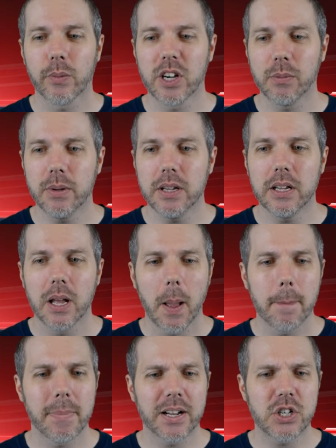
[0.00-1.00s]
going to be
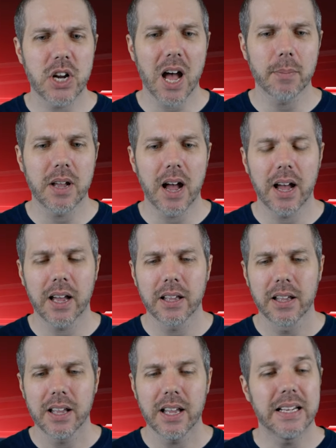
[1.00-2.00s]
my job
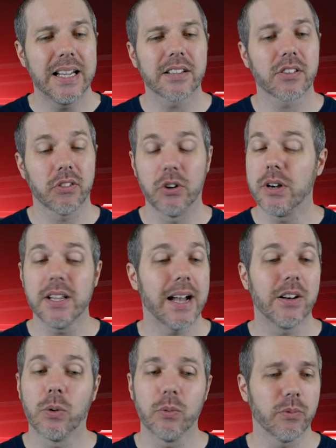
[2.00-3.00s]
guy, and he has thirty.
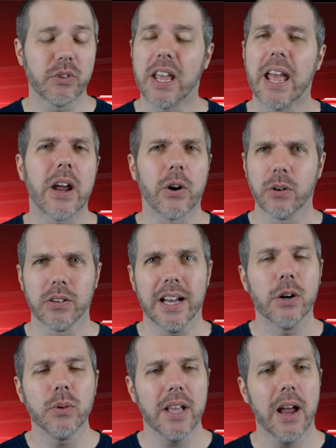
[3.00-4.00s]
I don't care.
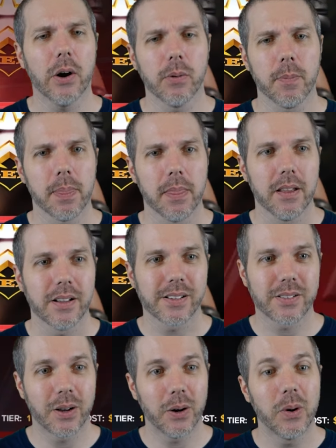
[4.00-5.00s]
I don't care.
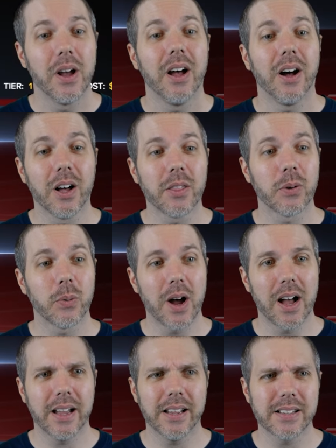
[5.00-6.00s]
So,
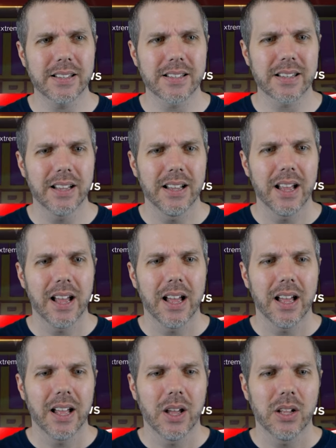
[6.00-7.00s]
otherwise,
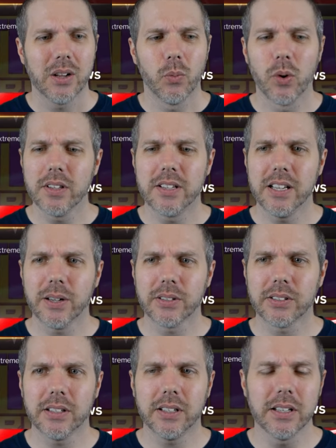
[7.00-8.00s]
one T L
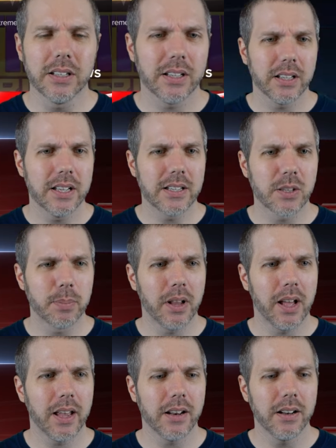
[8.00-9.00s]
C is the
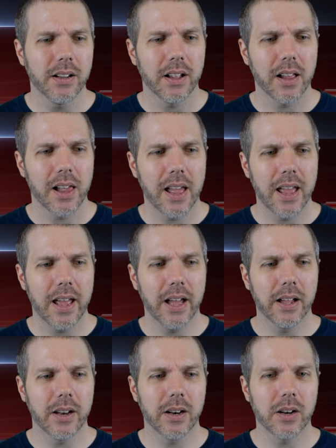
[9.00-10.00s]
plan.
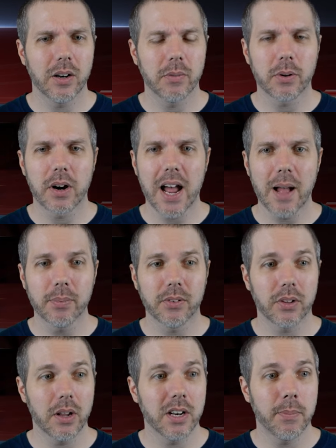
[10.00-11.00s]
And
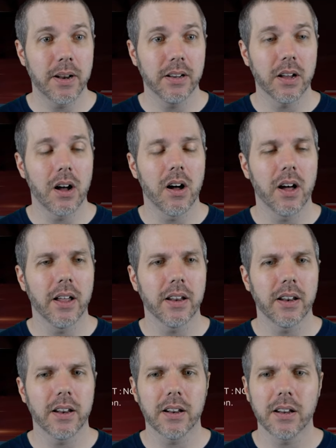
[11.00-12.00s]
perhaps, depending
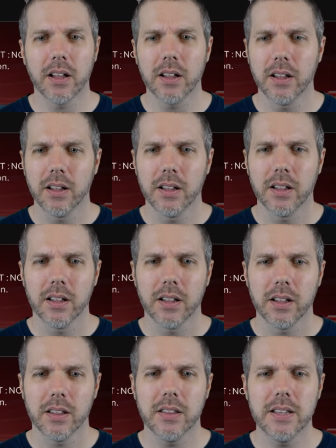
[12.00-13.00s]
on
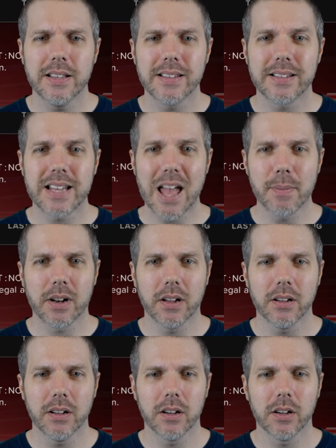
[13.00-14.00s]
the
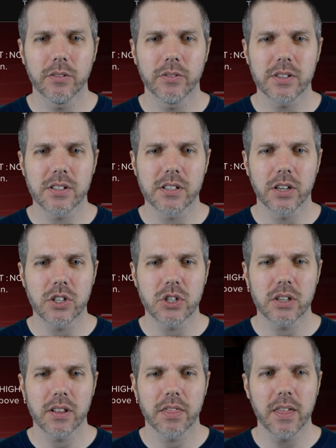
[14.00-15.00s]
stamina of
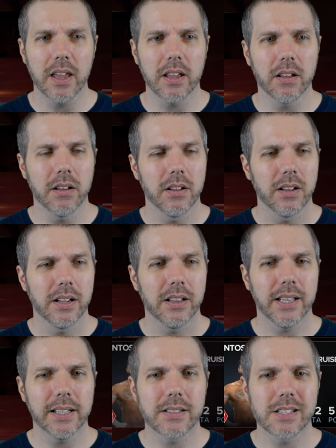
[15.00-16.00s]
such thing,
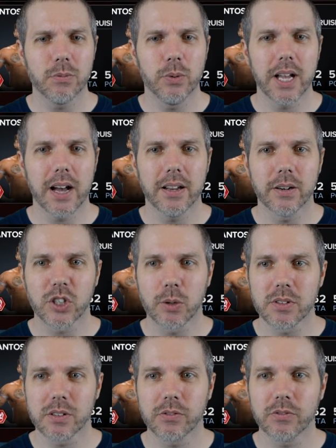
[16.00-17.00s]
let's see what we got here in
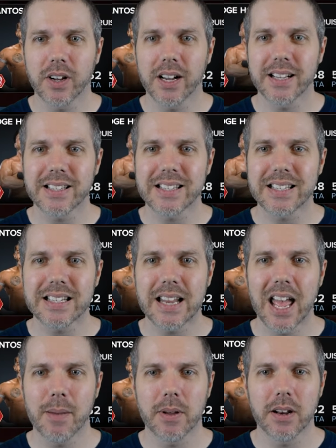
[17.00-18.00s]
terms of uh,
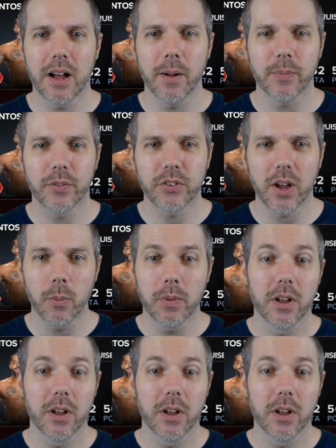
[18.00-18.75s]
stamina. So,